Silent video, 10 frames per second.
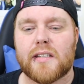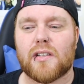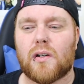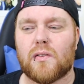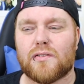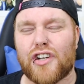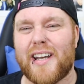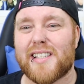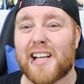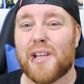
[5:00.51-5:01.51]
So
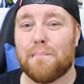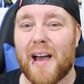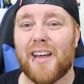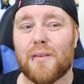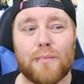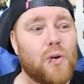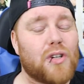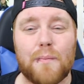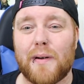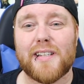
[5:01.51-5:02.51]
training's actually better than
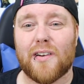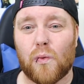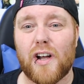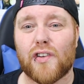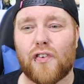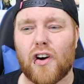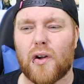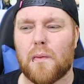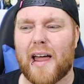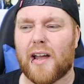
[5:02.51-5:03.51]
most companies I've worked for.
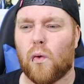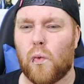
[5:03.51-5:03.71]
It was like a